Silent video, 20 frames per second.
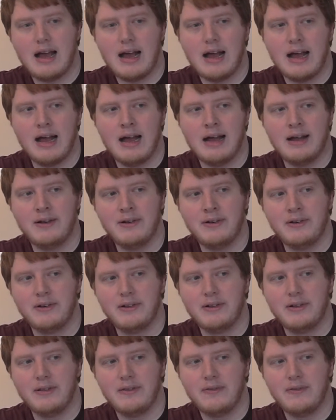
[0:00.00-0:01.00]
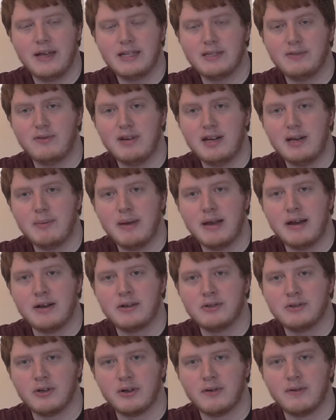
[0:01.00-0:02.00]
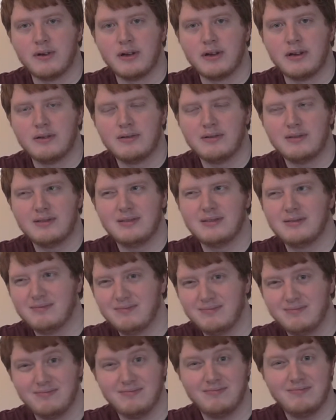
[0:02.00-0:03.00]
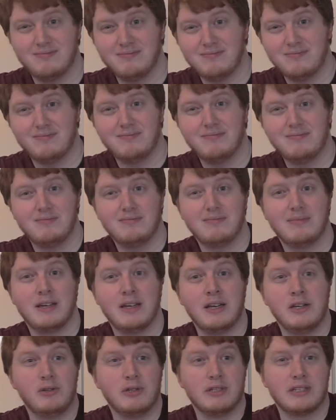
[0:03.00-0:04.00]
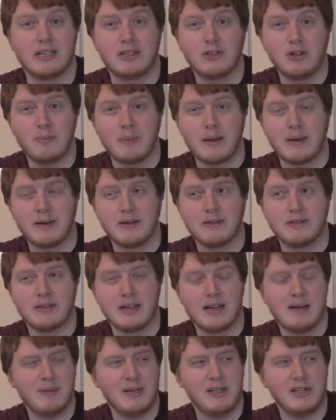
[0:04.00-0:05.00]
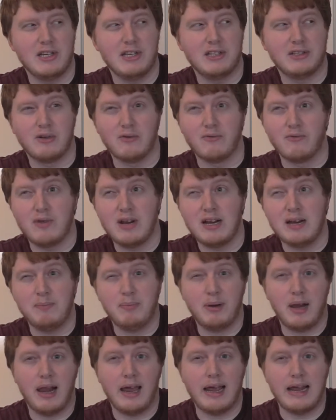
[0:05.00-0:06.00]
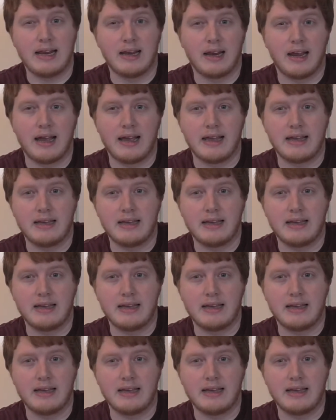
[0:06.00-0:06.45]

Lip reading: And that's really been sort of an interesting topic, because RPGs don't really play out